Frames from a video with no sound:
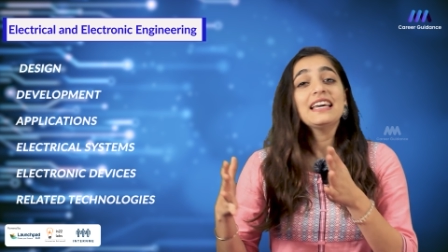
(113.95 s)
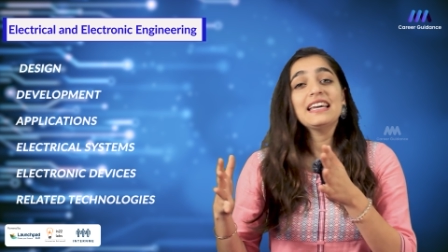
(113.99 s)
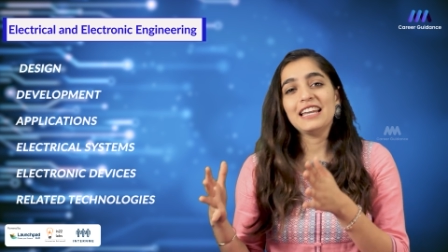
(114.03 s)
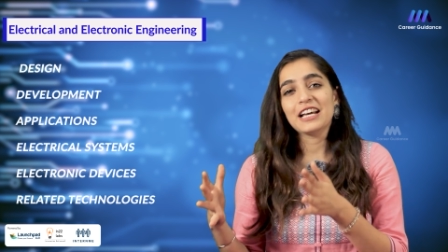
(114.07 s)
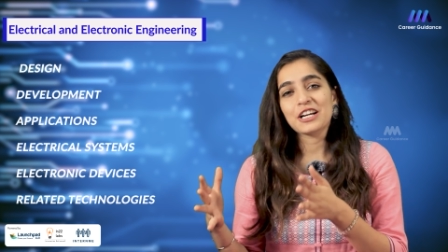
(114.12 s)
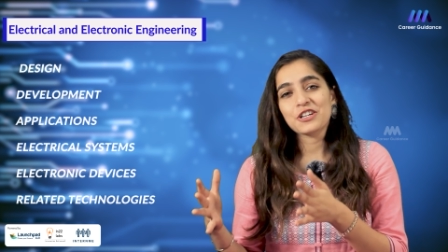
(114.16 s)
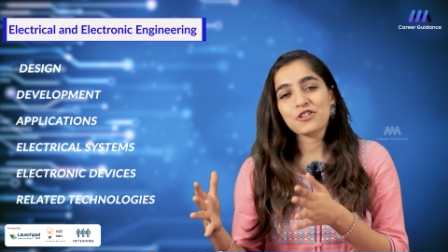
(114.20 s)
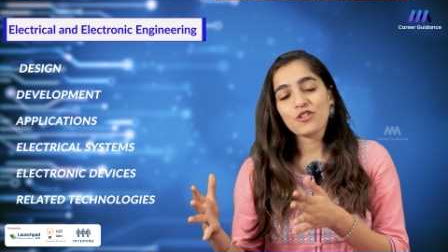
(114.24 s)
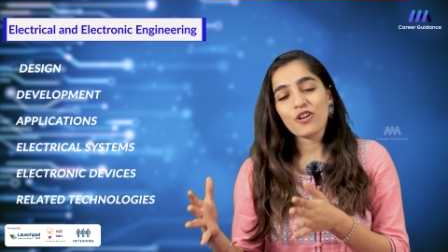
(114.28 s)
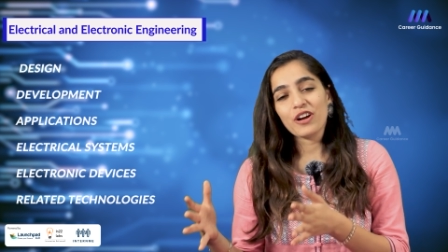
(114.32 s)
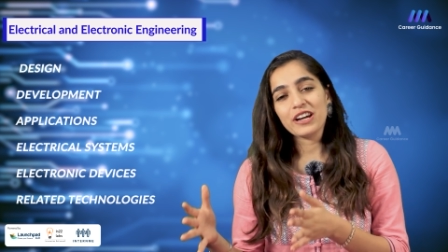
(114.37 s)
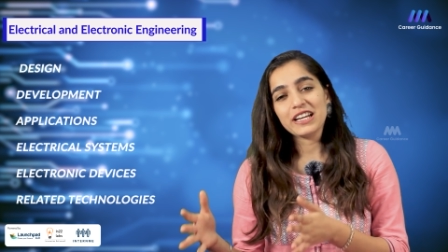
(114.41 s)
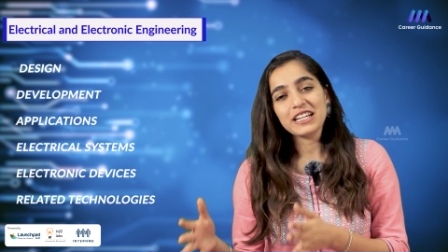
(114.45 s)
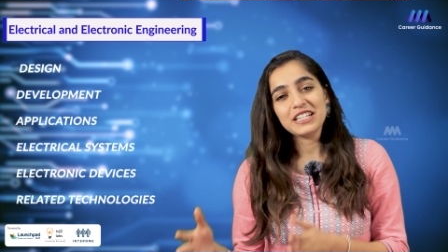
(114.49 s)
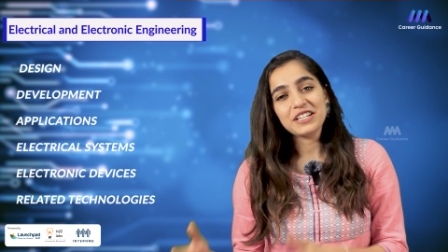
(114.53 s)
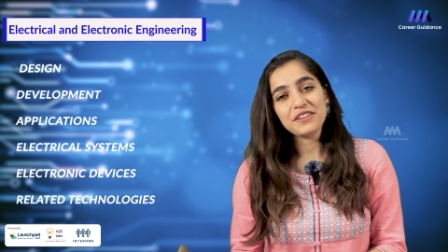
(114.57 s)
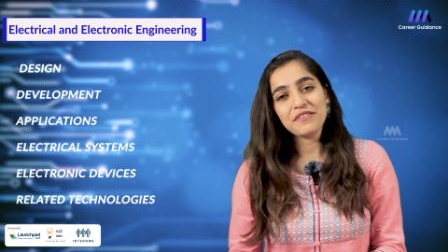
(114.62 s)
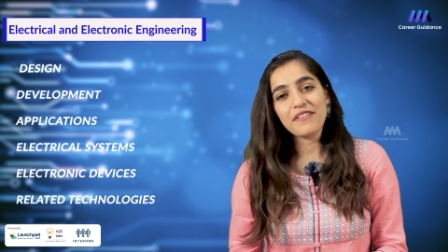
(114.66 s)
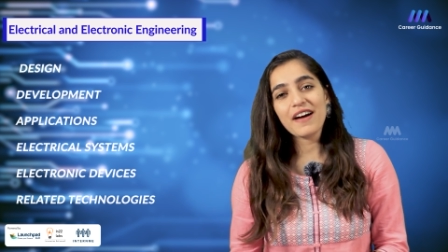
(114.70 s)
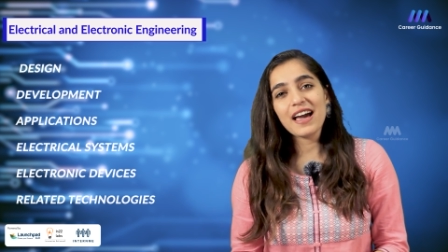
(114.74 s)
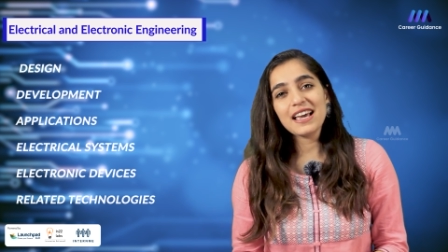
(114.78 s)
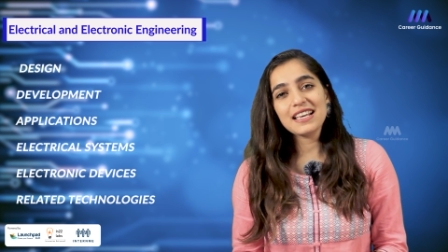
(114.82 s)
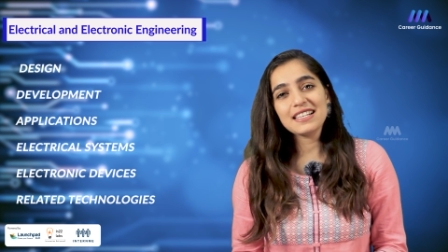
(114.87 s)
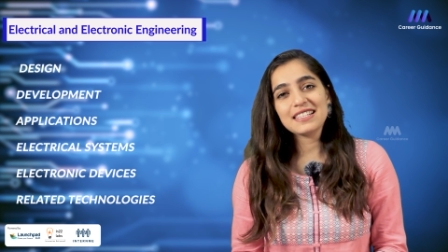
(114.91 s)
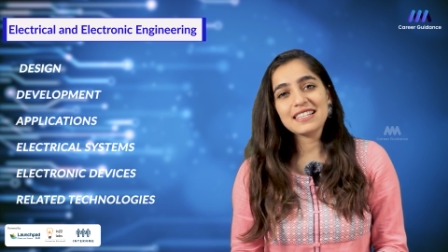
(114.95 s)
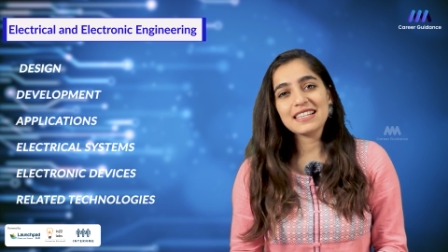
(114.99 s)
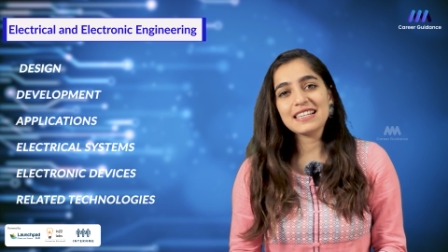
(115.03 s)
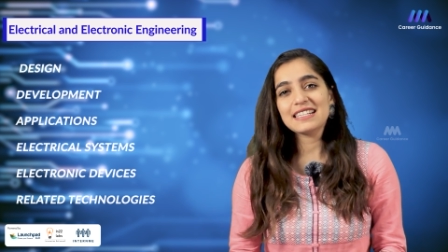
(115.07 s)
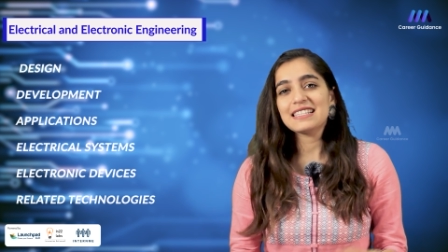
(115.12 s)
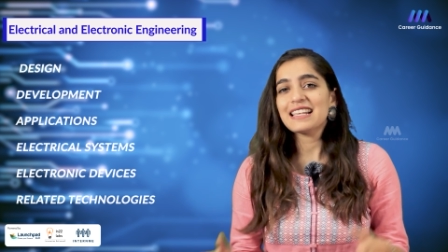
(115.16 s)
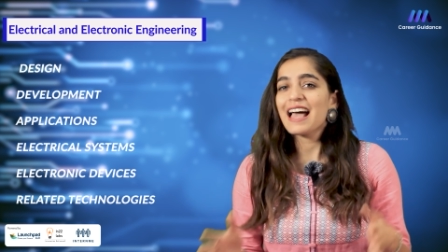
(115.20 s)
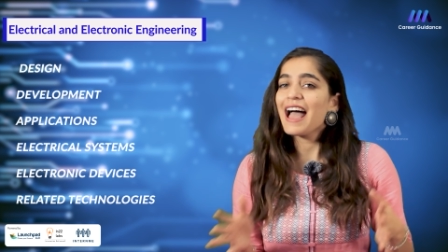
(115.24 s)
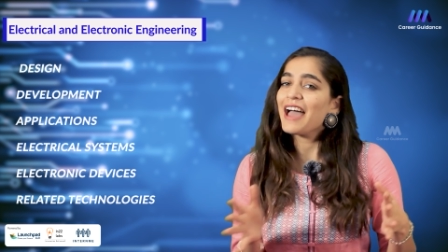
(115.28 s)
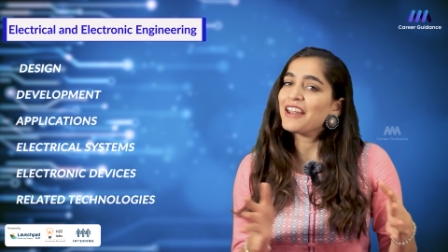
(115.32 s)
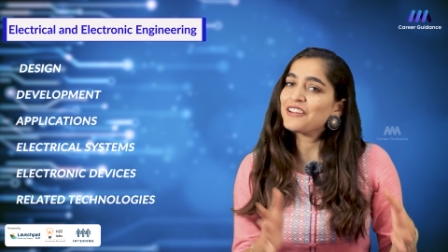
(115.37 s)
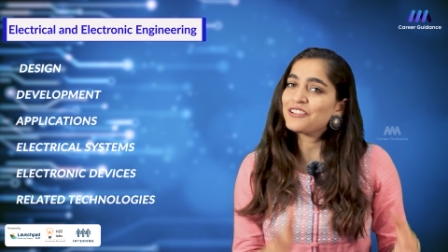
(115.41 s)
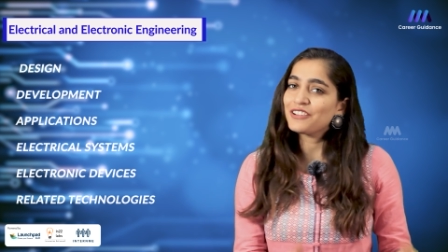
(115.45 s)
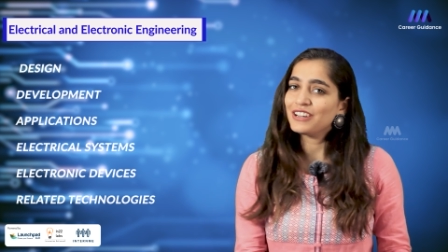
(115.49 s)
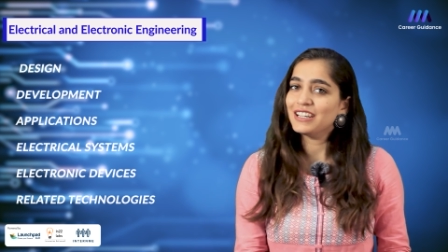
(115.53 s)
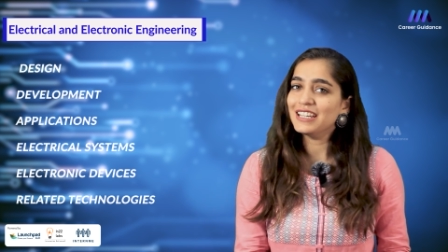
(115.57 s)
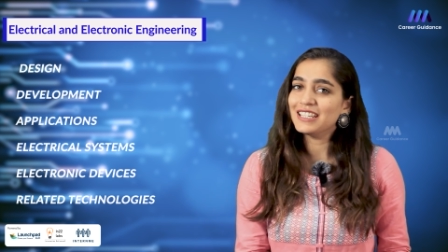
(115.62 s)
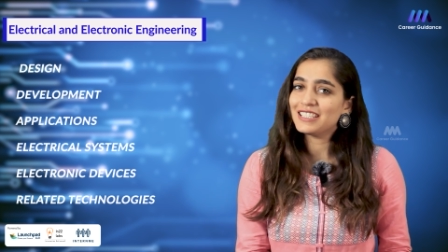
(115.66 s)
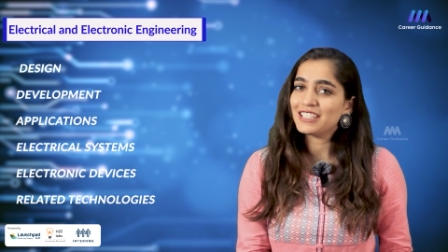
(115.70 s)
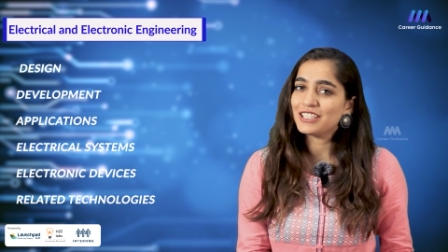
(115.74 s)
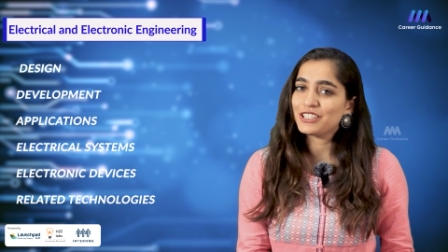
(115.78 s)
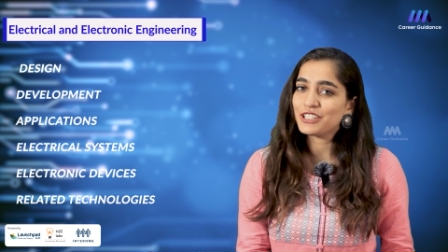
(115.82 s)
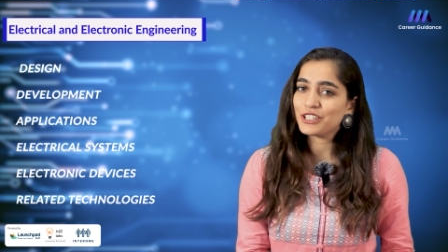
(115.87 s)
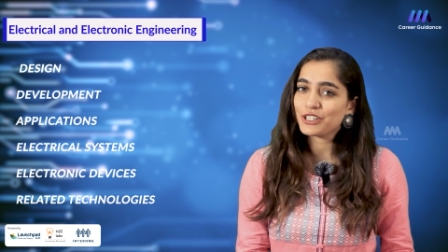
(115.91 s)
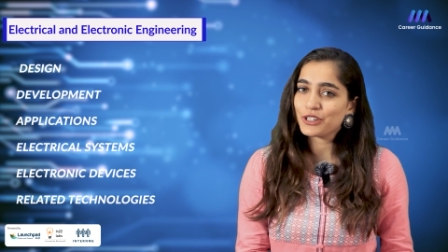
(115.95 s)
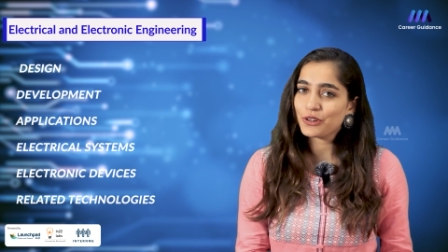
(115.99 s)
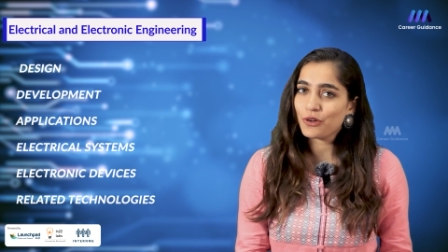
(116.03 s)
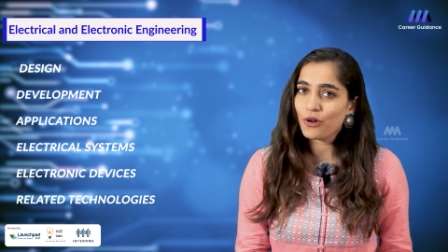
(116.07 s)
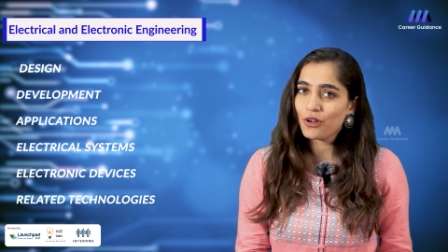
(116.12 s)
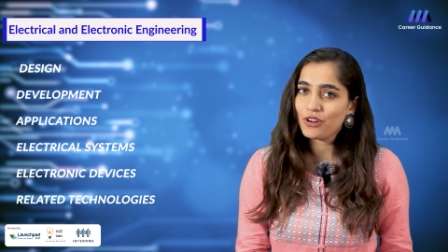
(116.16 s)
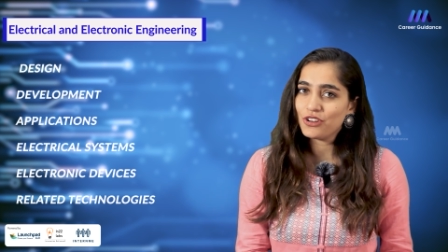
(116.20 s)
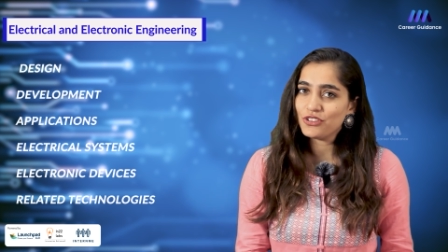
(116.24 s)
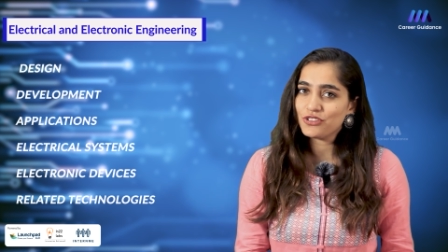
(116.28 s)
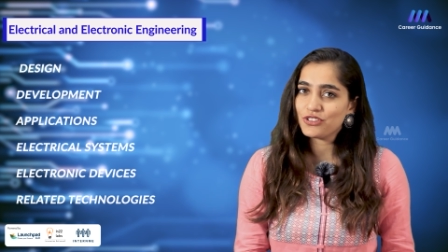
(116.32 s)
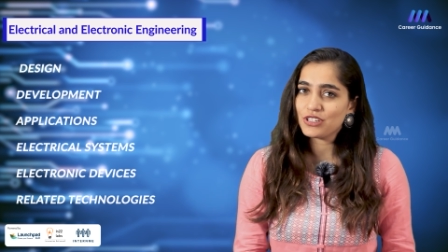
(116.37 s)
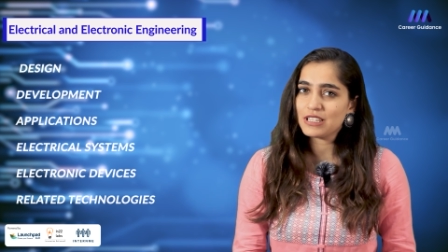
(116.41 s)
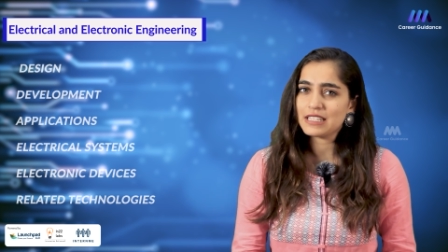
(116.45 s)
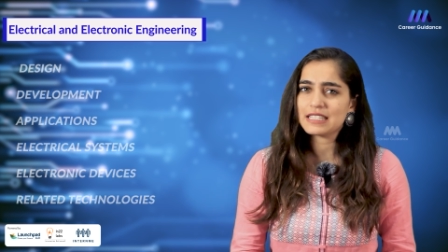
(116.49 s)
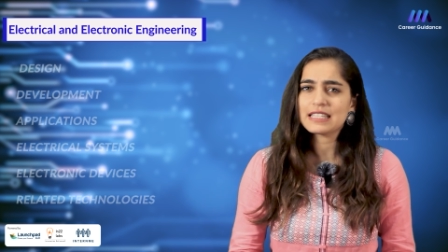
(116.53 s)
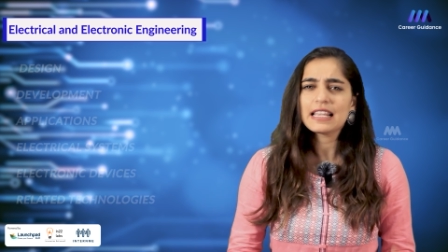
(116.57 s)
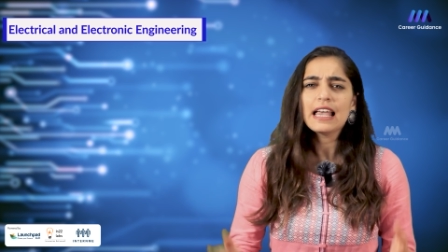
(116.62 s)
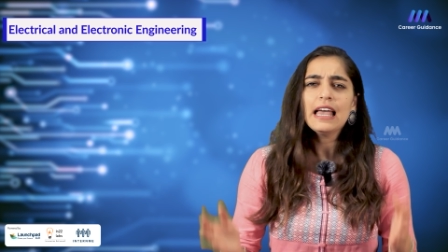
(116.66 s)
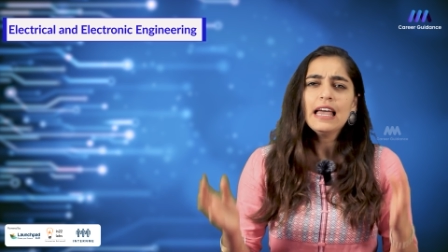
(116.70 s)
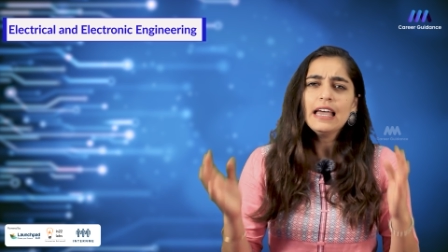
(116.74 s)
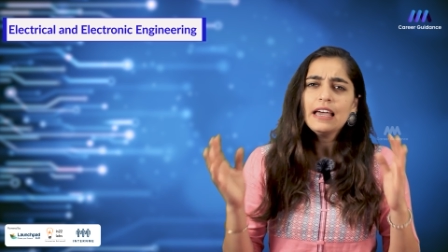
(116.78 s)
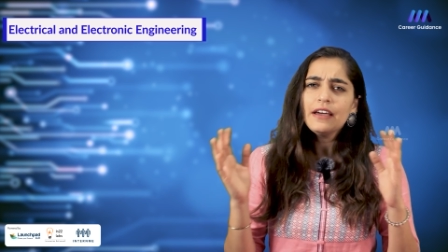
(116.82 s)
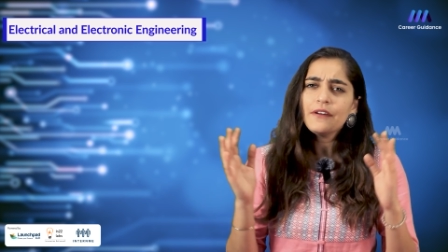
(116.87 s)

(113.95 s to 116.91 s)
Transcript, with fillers: electronic devices and related technologies.